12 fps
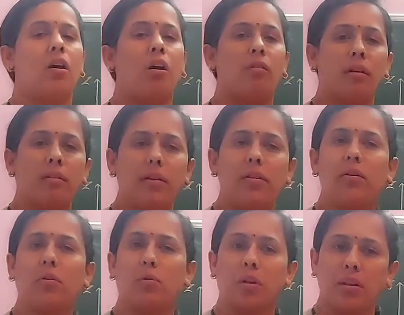However, the
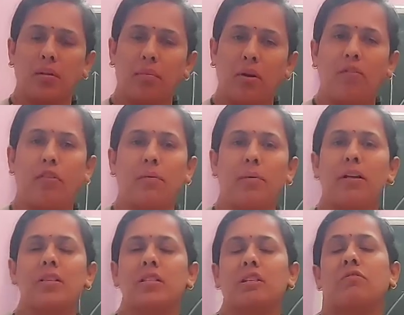total number of
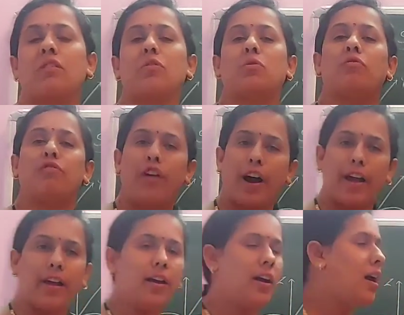orbitals is equal to
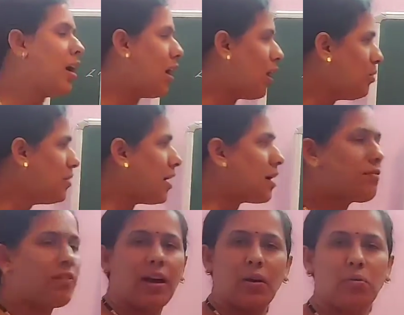5. How they
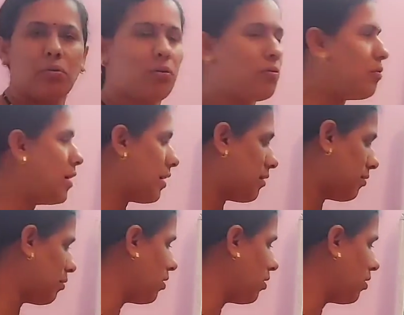are 5? We are